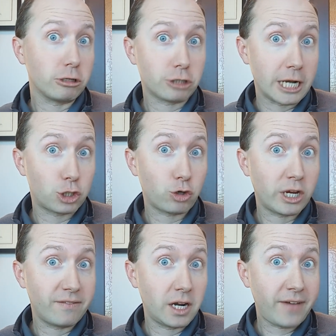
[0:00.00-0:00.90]

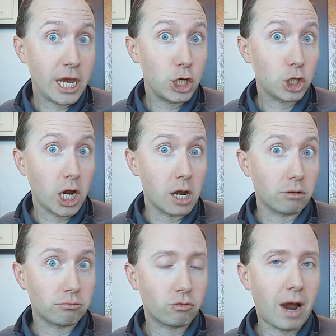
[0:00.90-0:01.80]
century of
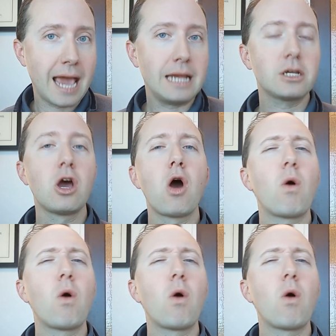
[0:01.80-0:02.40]
innovation, right?